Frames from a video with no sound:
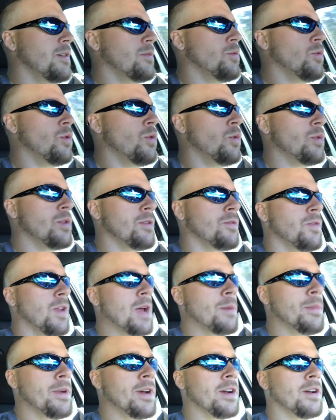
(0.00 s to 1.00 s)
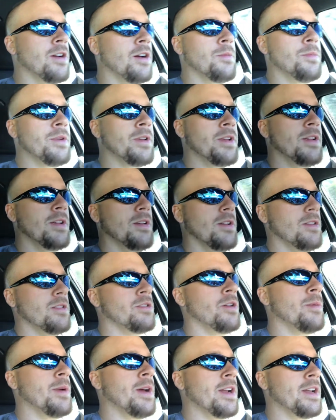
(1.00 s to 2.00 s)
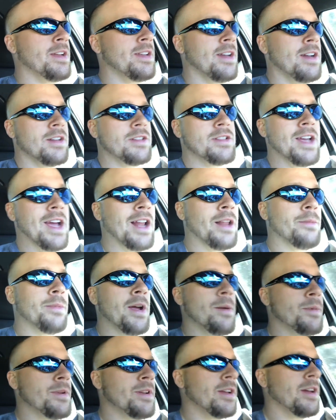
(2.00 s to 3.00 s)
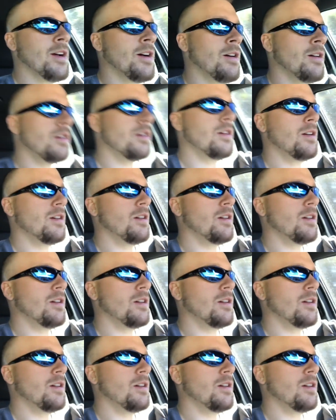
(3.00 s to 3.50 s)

I'm going with a flatbed company. So I'm headed down to Alabama now.